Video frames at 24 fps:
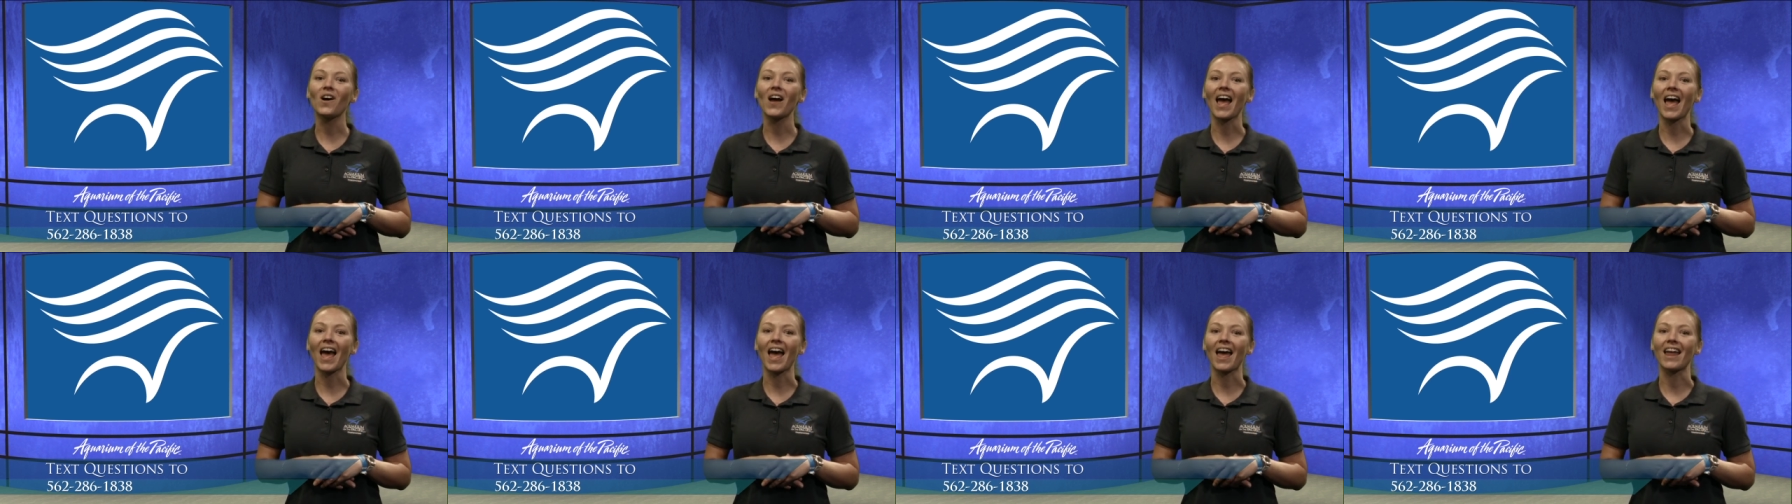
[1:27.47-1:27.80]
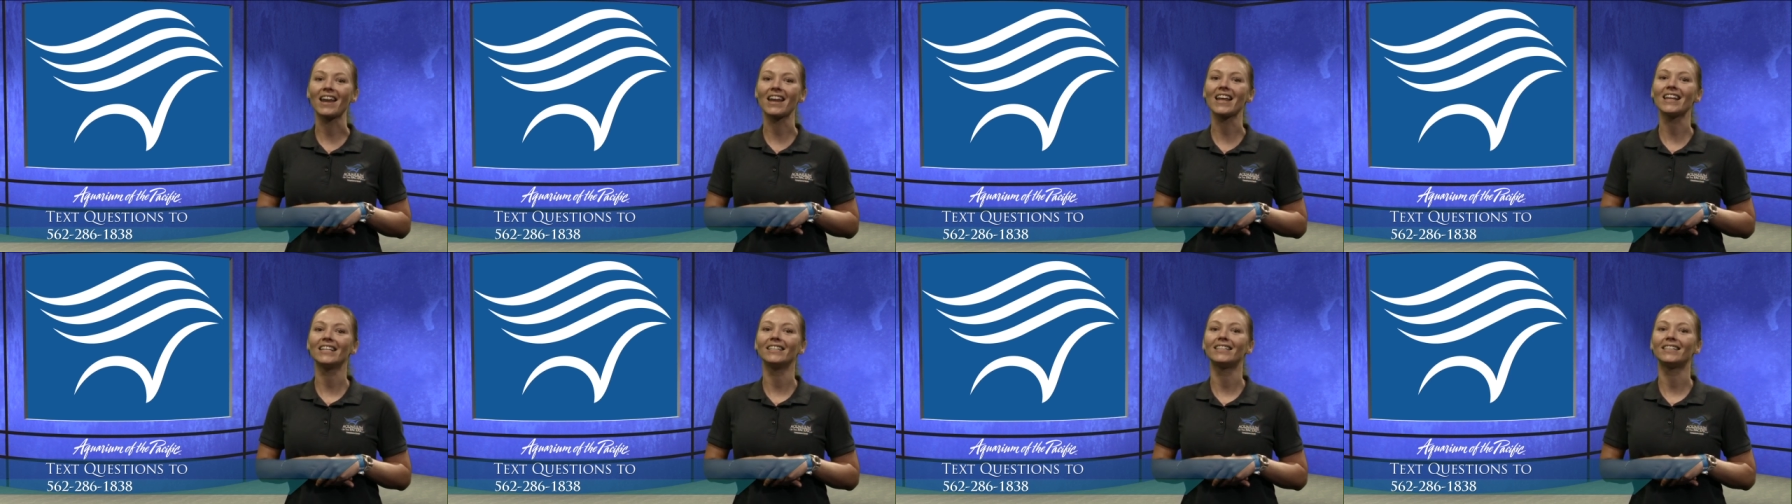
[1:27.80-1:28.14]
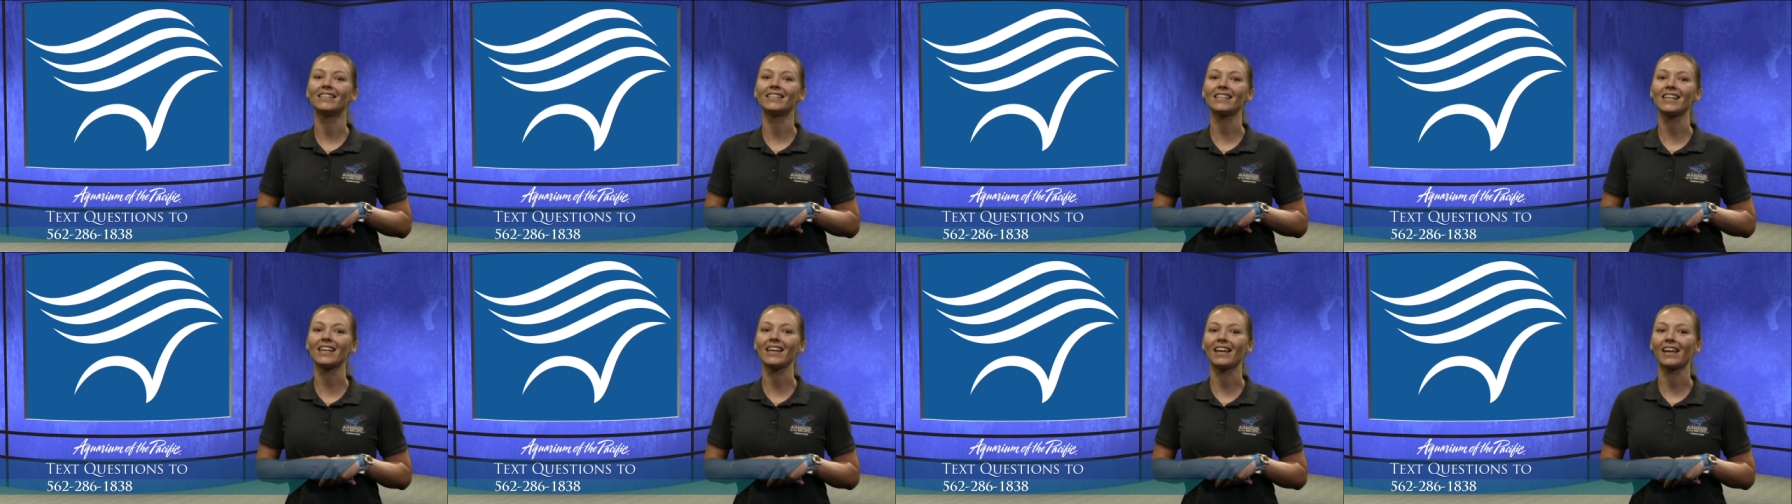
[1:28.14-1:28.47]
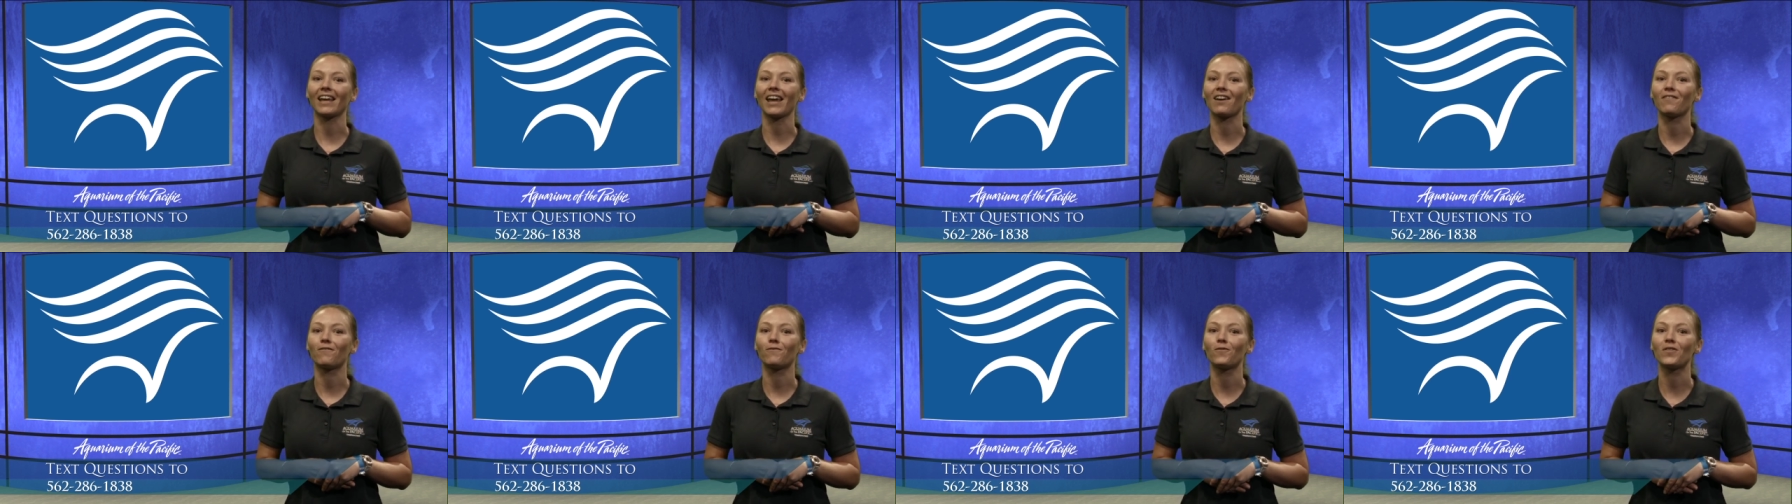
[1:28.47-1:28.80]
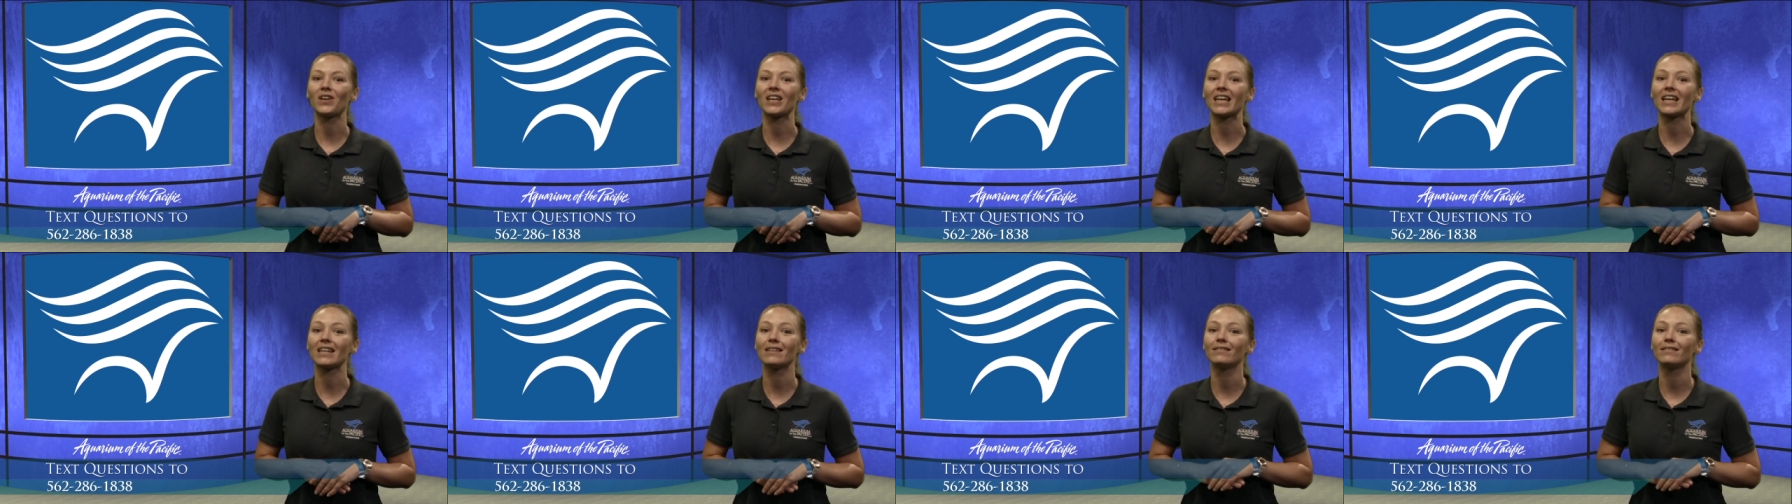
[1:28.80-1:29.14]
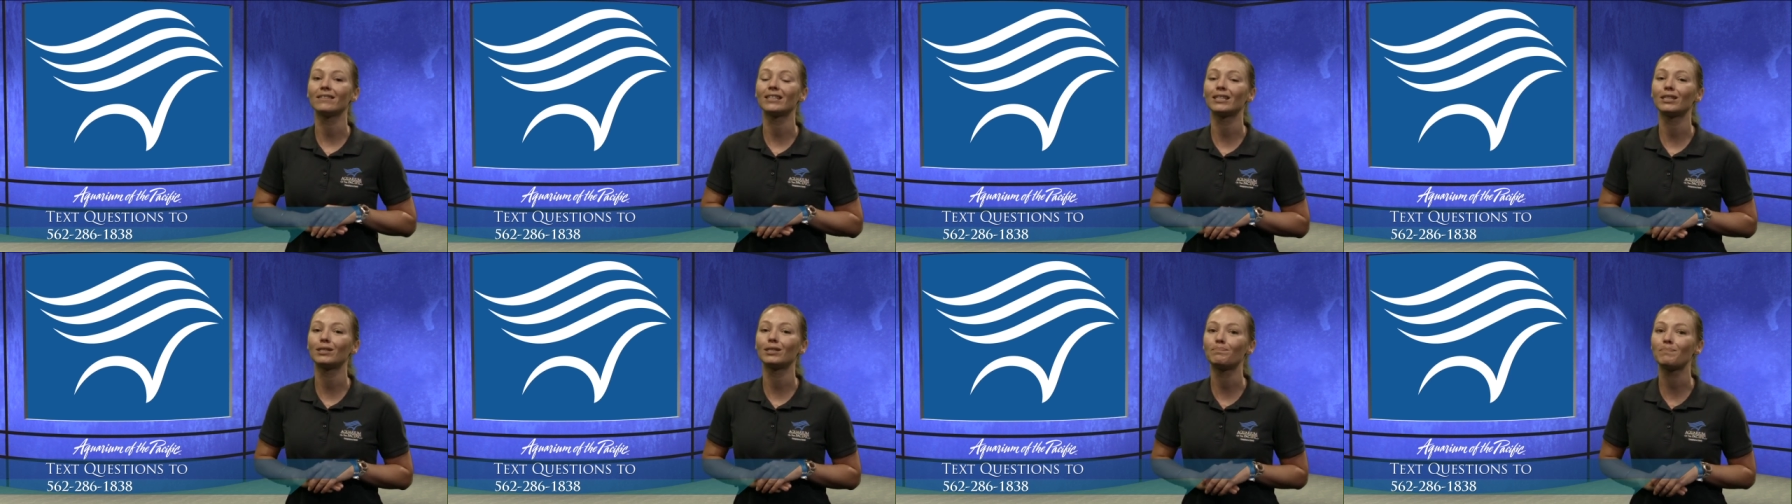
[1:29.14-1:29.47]
ahead and see if we can
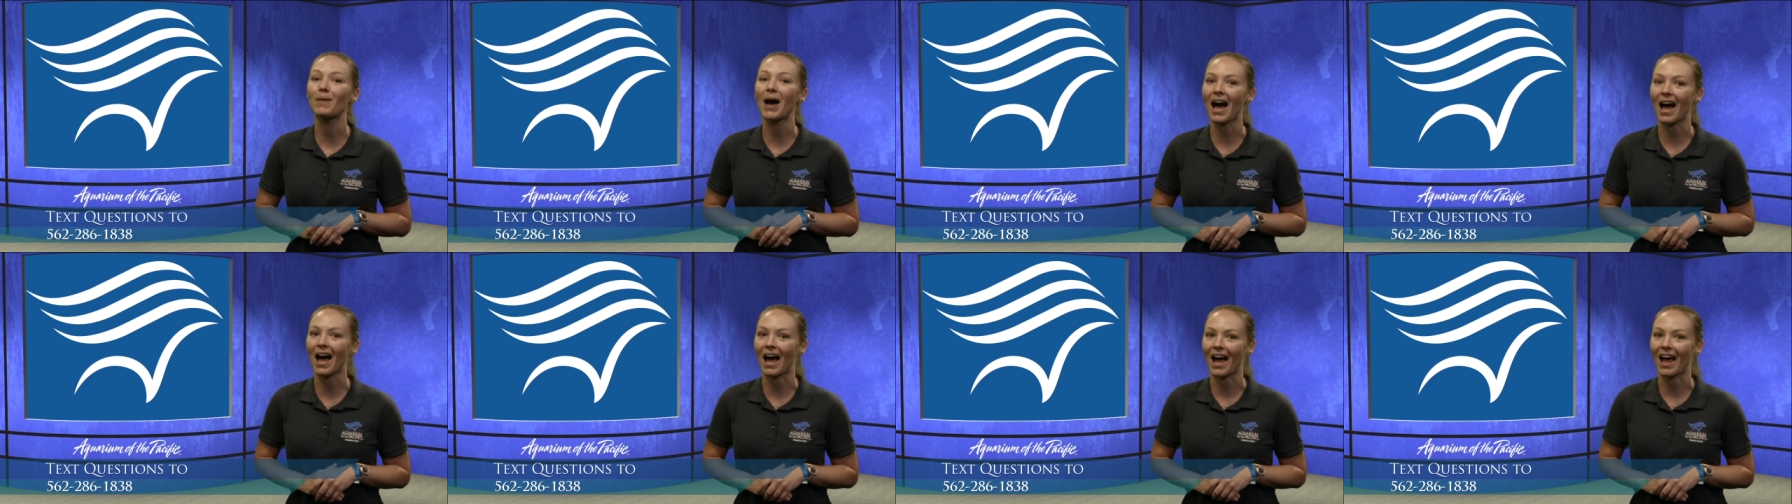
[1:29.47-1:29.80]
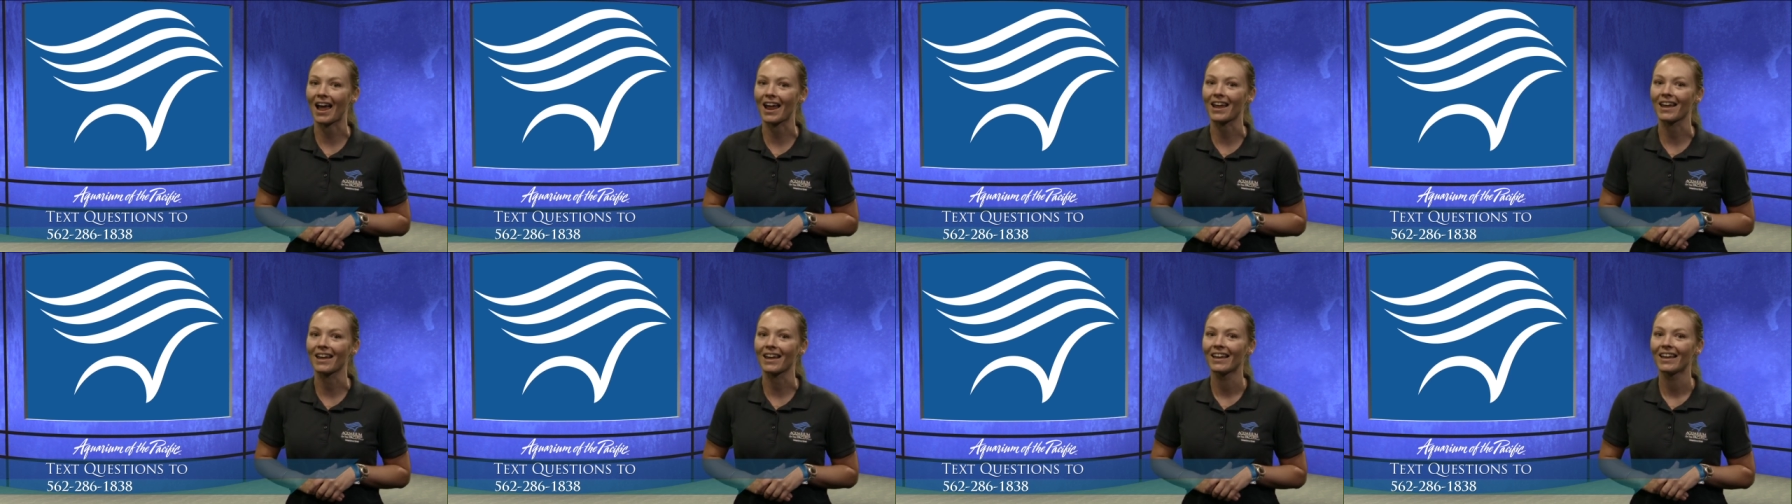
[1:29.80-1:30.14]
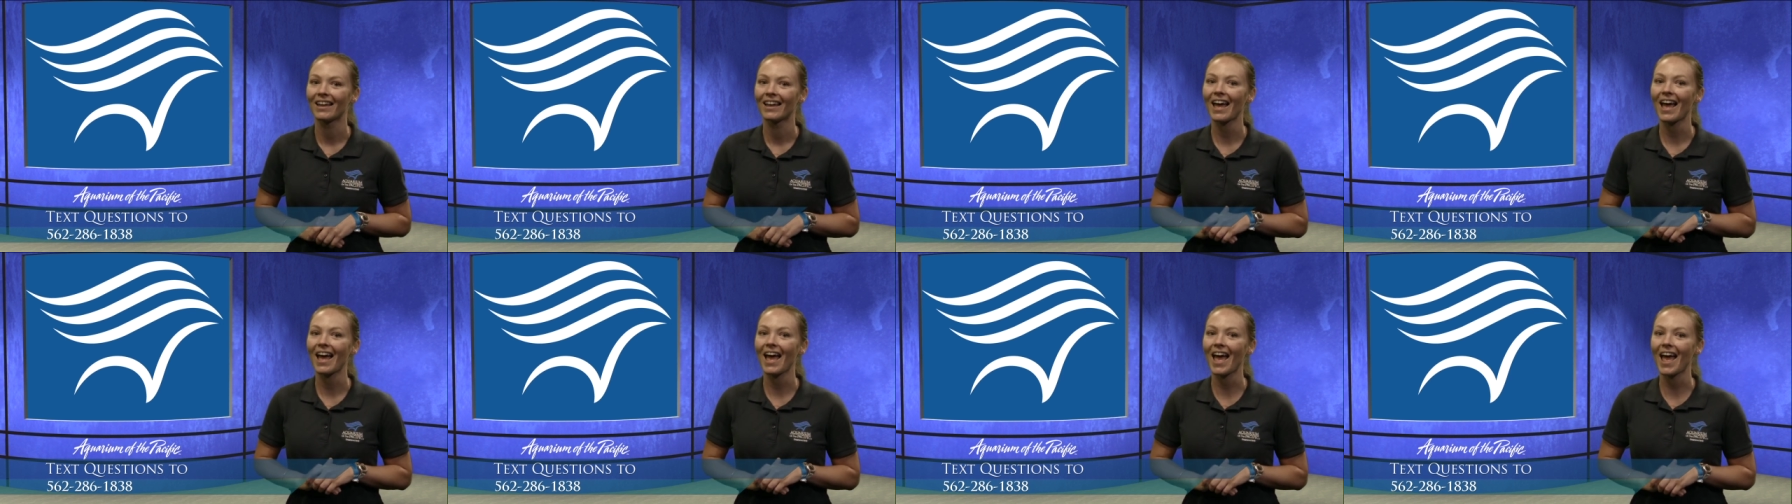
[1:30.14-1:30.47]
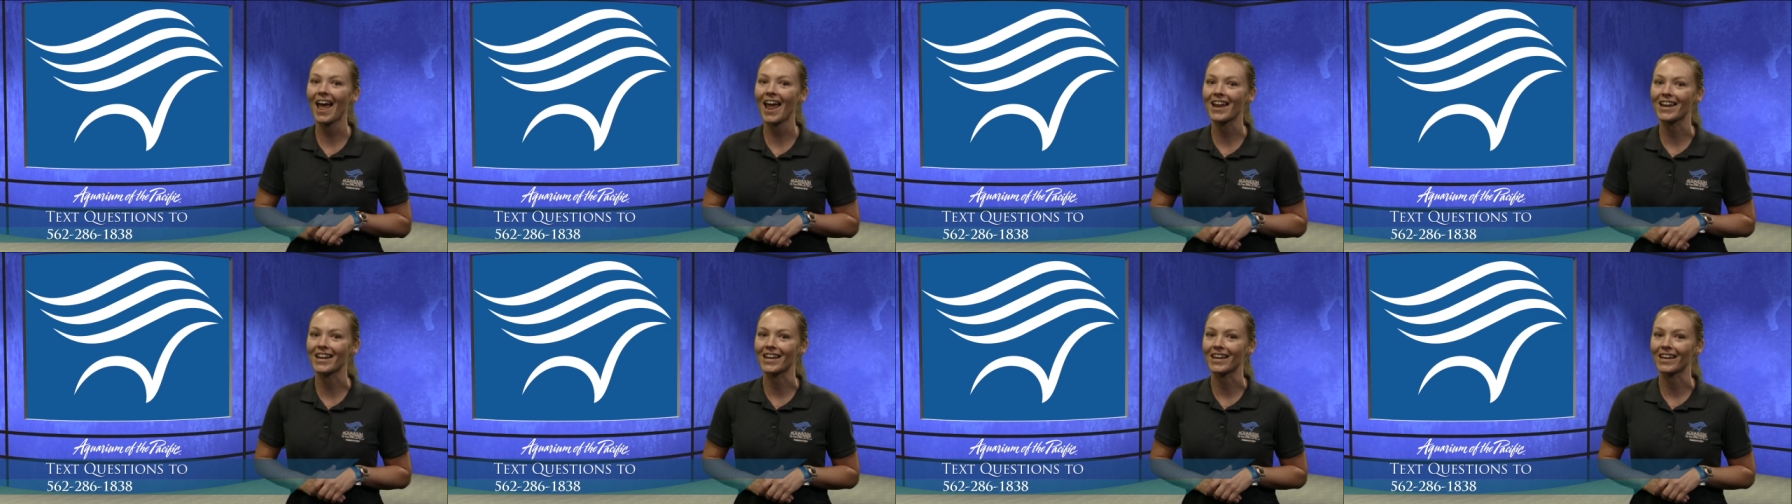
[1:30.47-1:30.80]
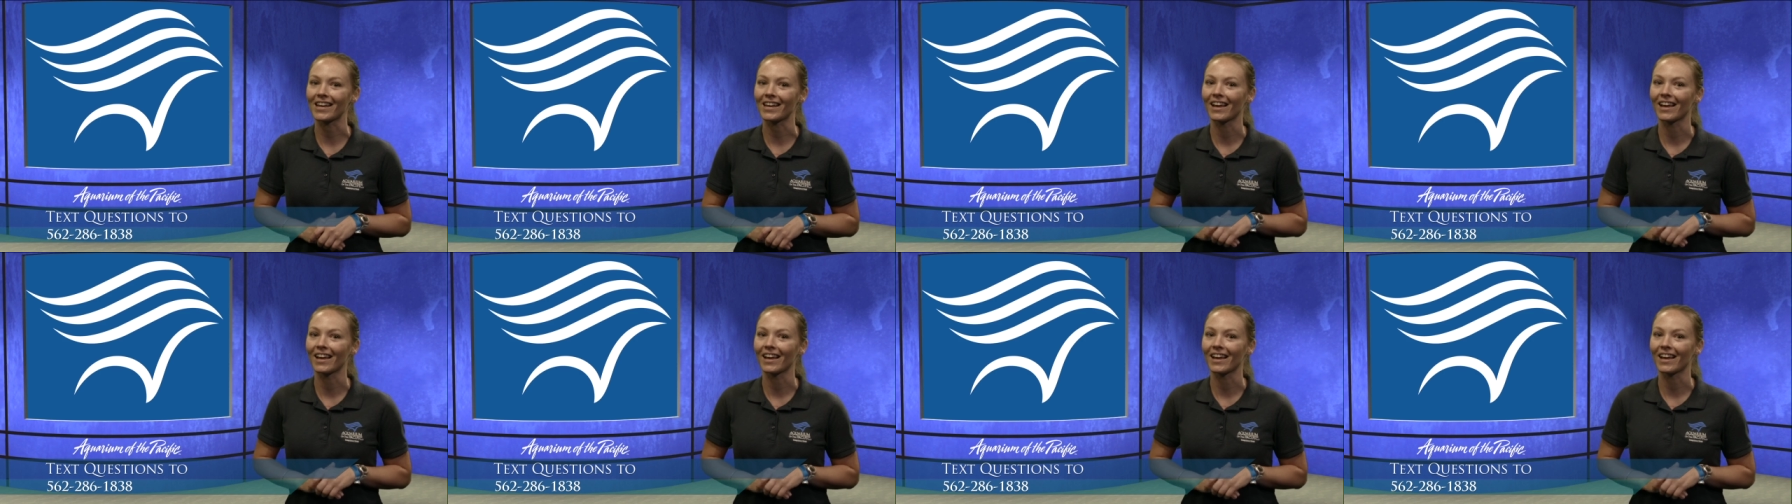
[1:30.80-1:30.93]
spot any.